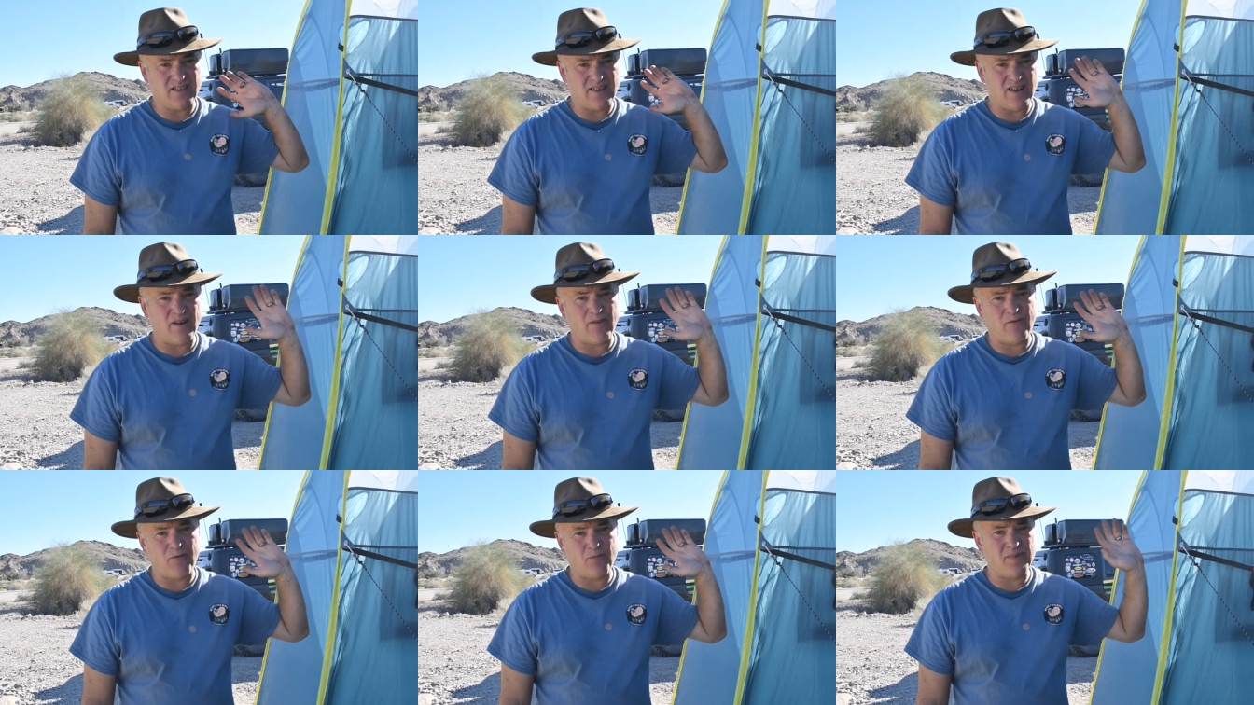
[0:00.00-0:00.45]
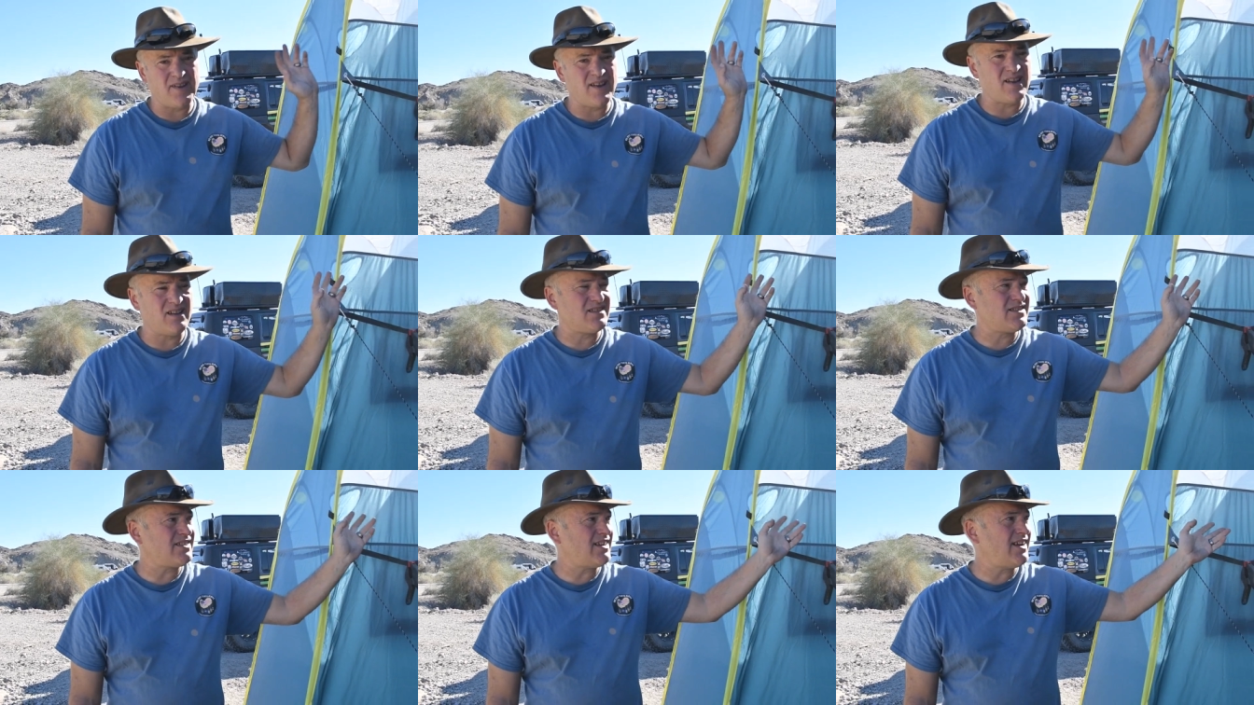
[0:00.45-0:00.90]
air from the
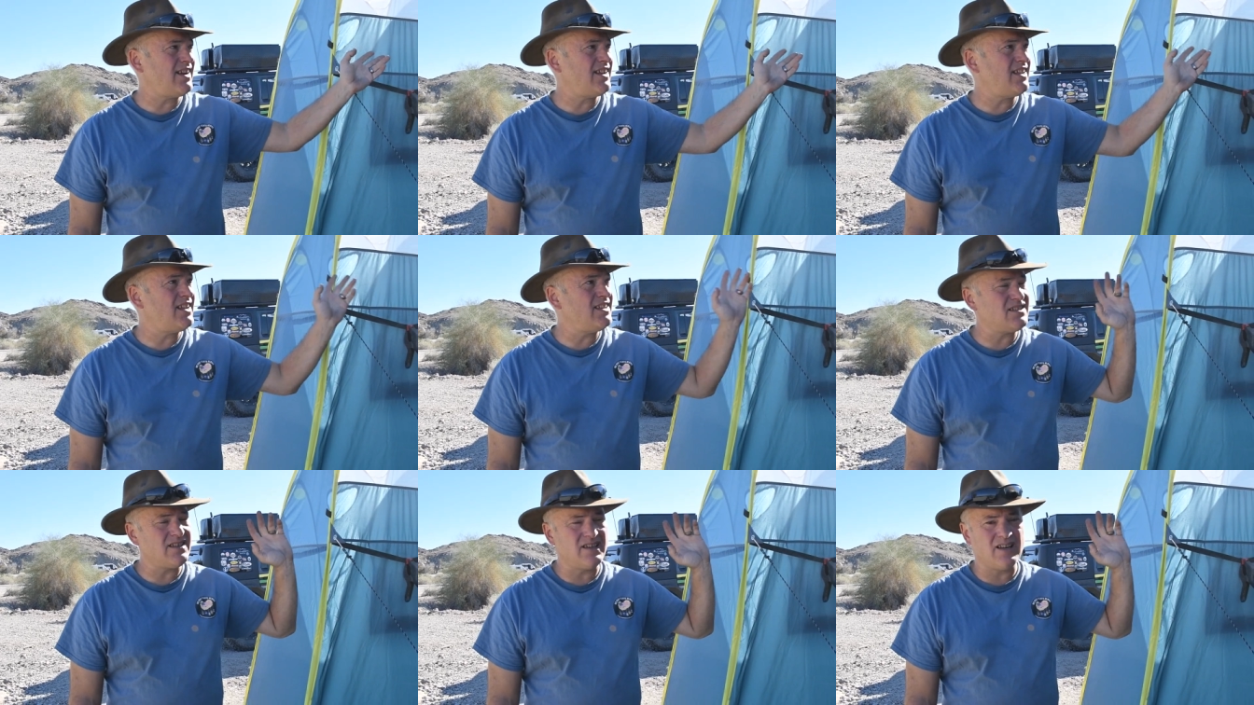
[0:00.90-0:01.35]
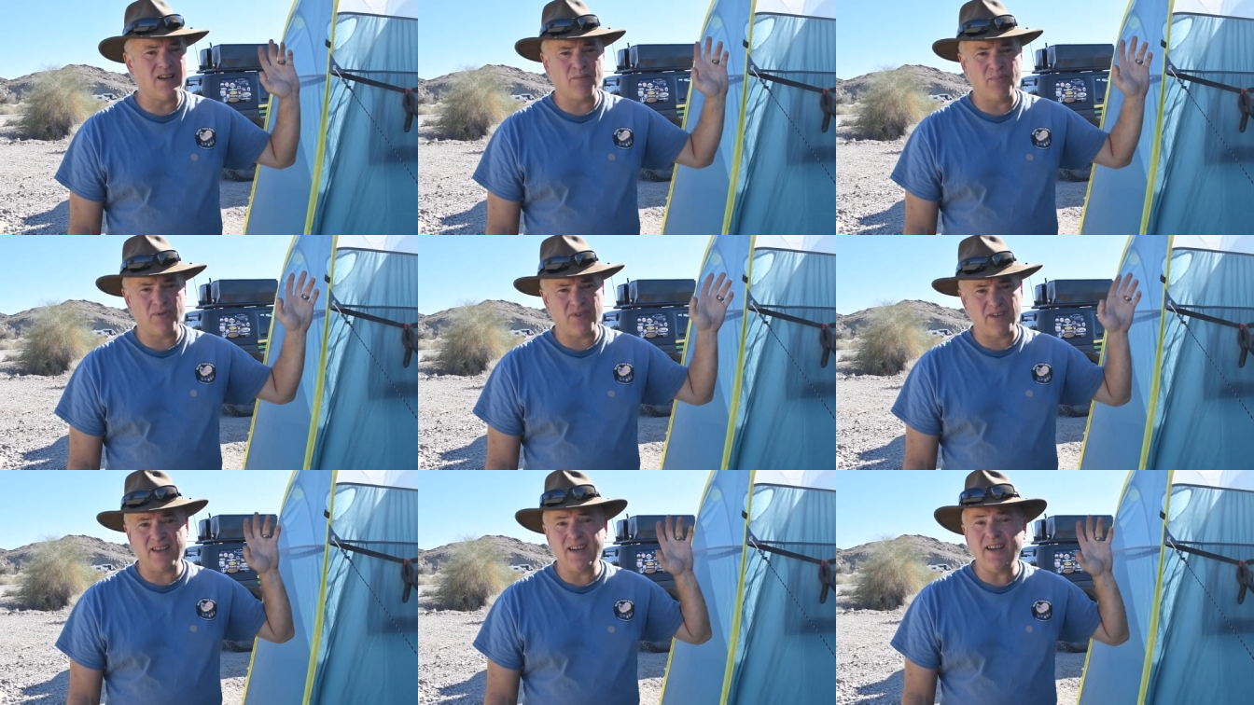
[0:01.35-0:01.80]
outside heats it up
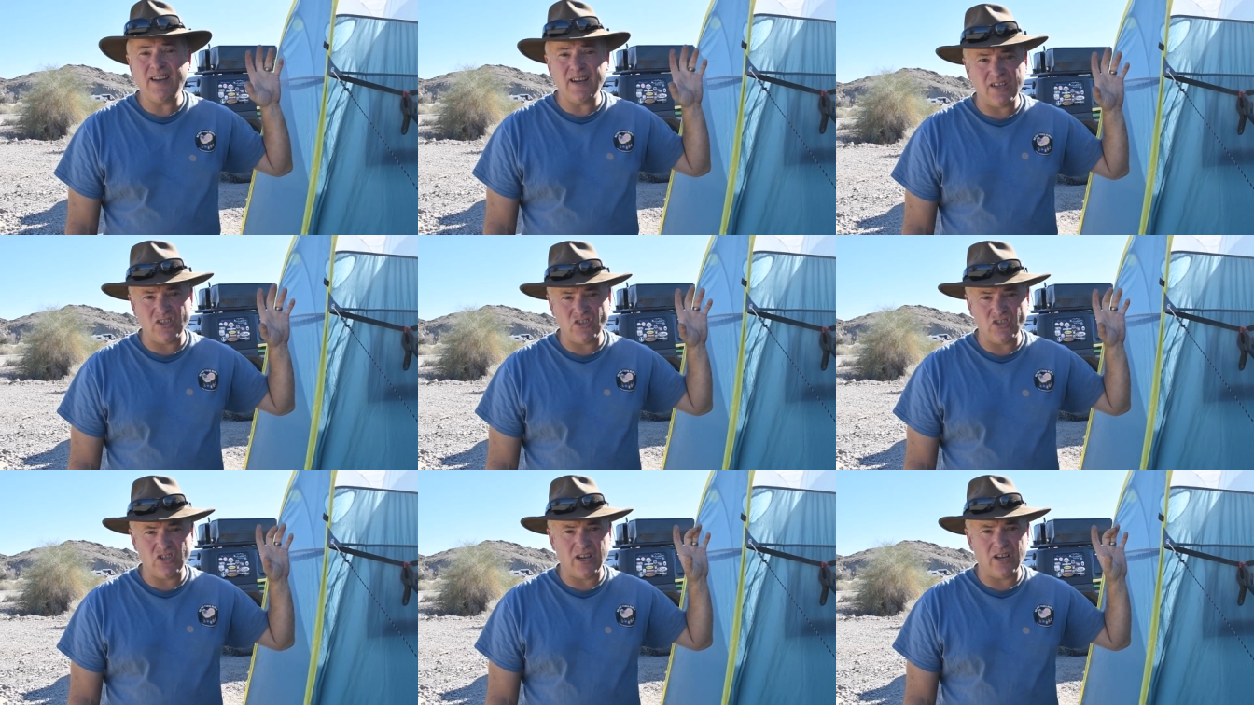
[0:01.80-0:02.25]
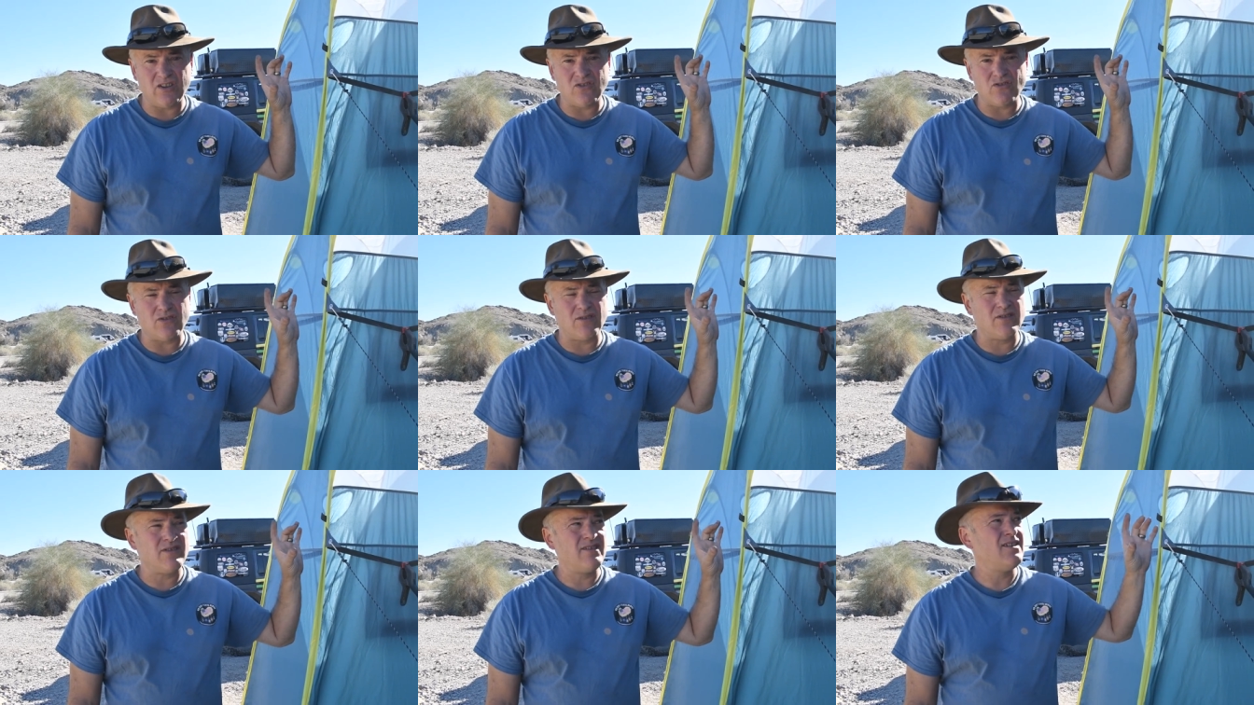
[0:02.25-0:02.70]
with a heat
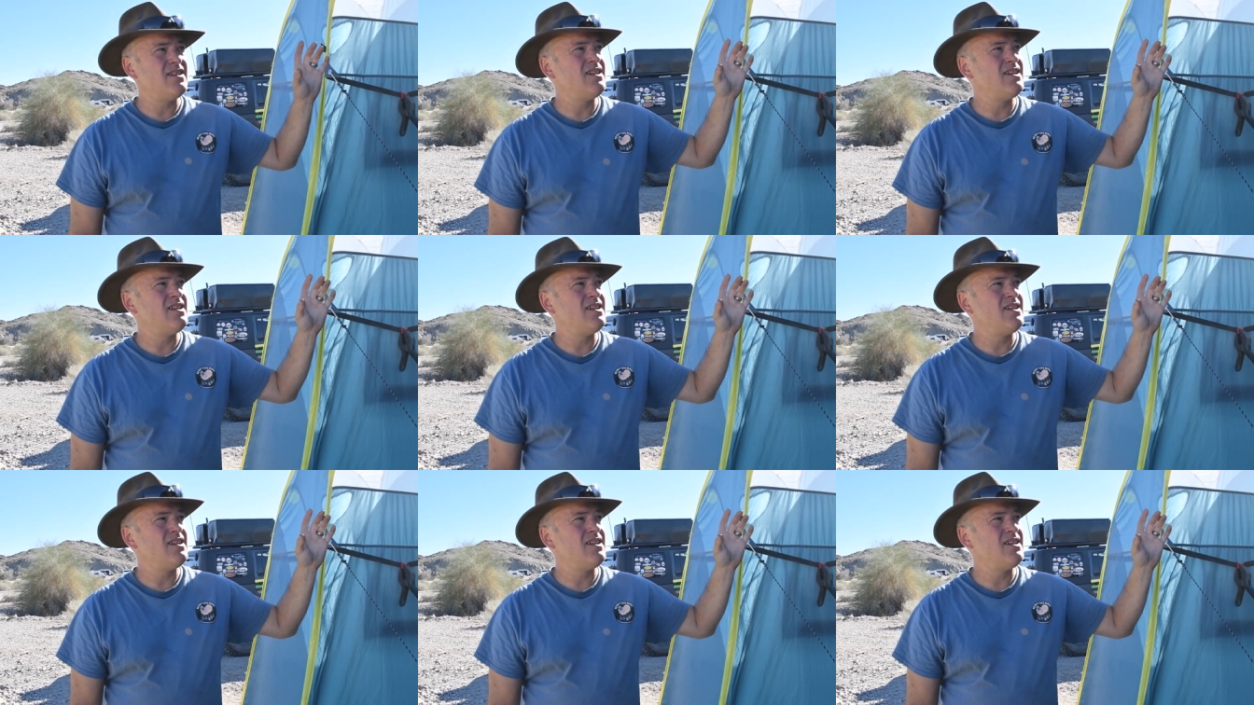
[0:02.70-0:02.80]
exchanger